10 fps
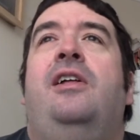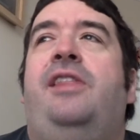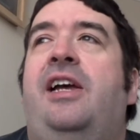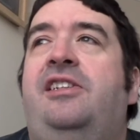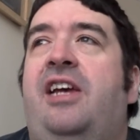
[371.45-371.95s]

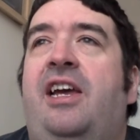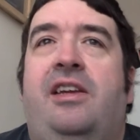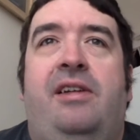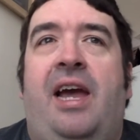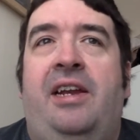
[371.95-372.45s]
They
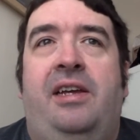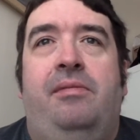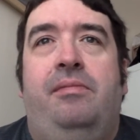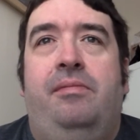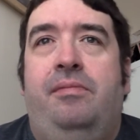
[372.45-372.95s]
take, edit,
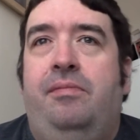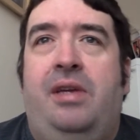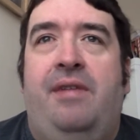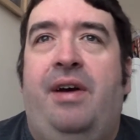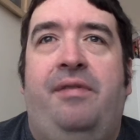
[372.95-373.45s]

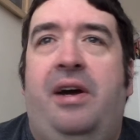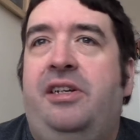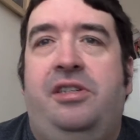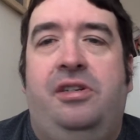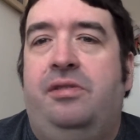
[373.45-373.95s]
give
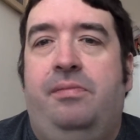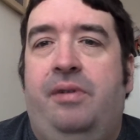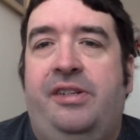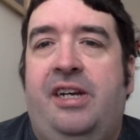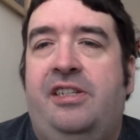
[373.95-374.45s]
advice, just
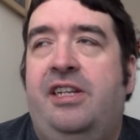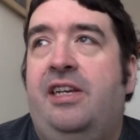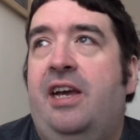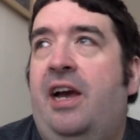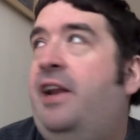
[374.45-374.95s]

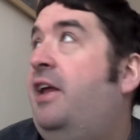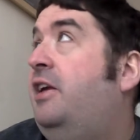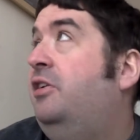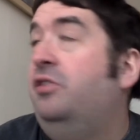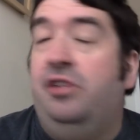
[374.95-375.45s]
fantastic. And then it
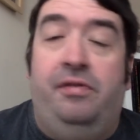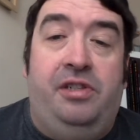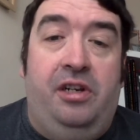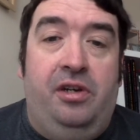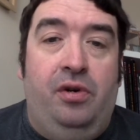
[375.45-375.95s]
goes over
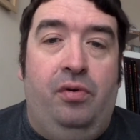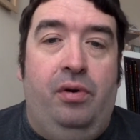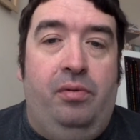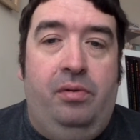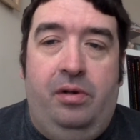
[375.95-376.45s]
to the
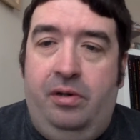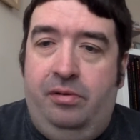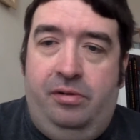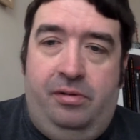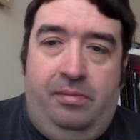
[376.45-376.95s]
guru,
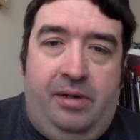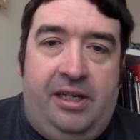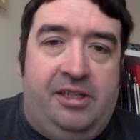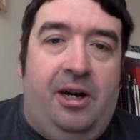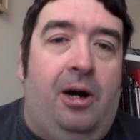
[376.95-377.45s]
who's
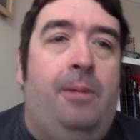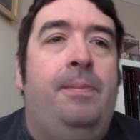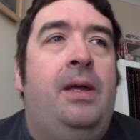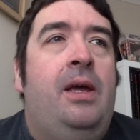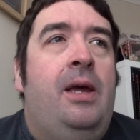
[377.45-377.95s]
next door,
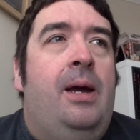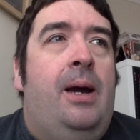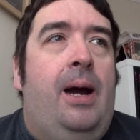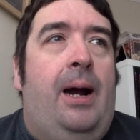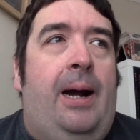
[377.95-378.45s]

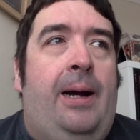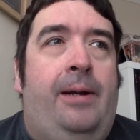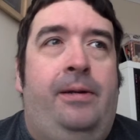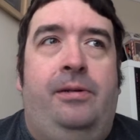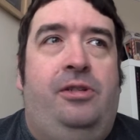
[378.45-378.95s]

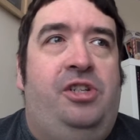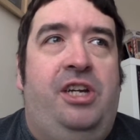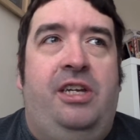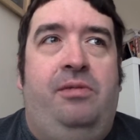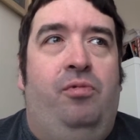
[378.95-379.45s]
and
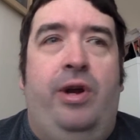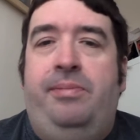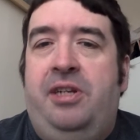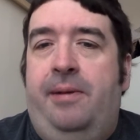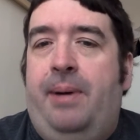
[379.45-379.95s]
she
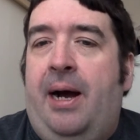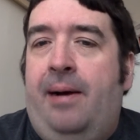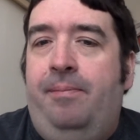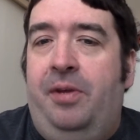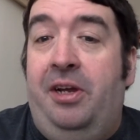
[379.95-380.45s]
rips it apart.
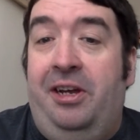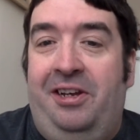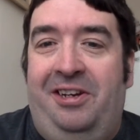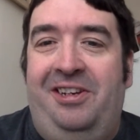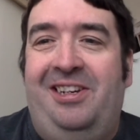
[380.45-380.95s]

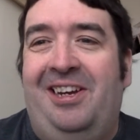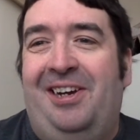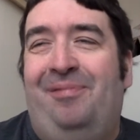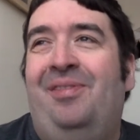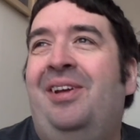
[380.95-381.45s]

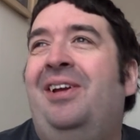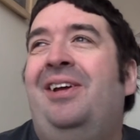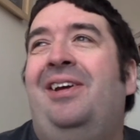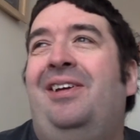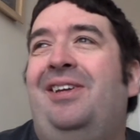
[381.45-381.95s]
And
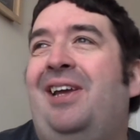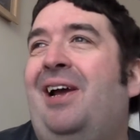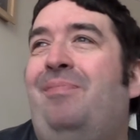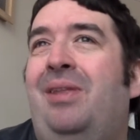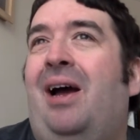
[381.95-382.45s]

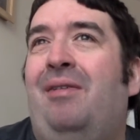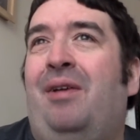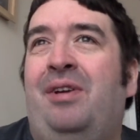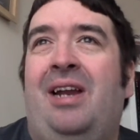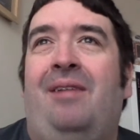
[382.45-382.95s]
yeah, I
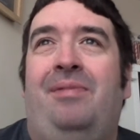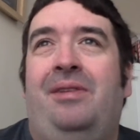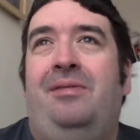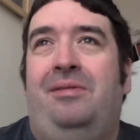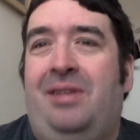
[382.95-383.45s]
think that
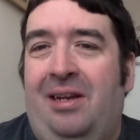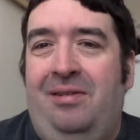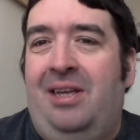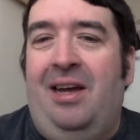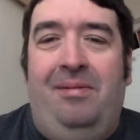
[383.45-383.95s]

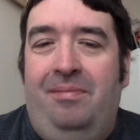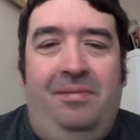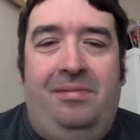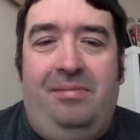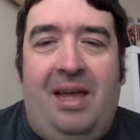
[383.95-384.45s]
yeah,
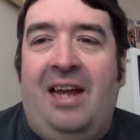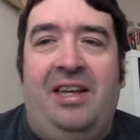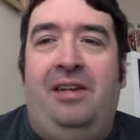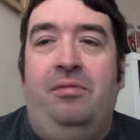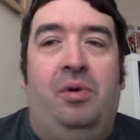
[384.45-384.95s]

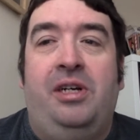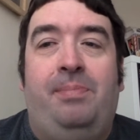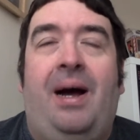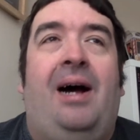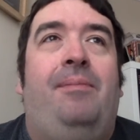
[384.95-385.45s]
editing, worst
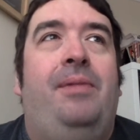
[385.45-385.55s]
part.